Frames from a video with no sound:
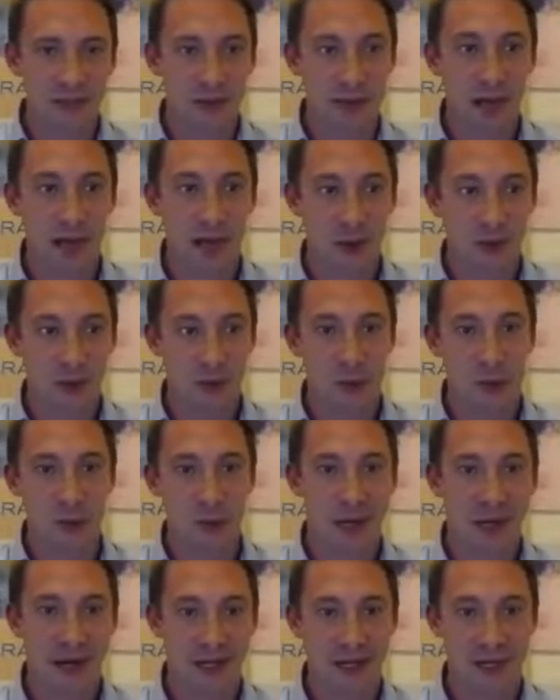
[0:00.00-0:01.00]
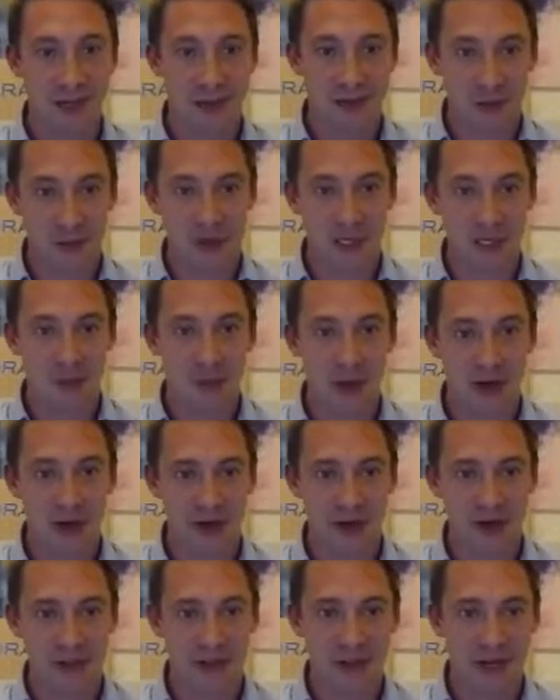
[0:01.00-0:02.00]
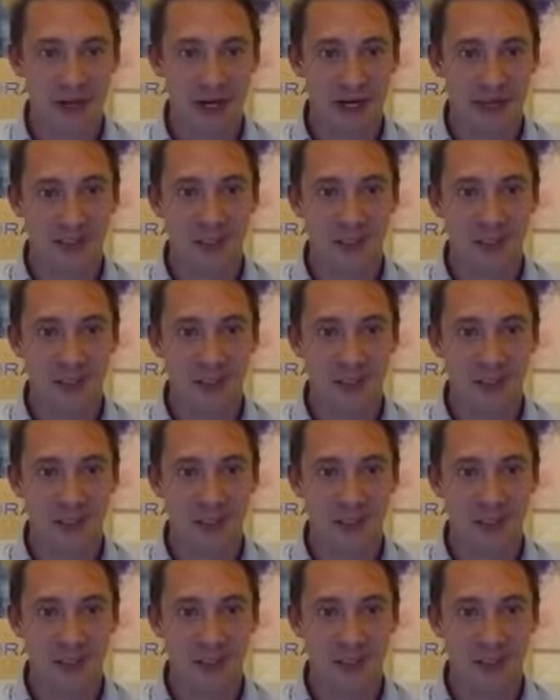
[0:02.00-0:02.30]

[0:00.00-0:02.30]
help Toorak and Toorak's partners greatly,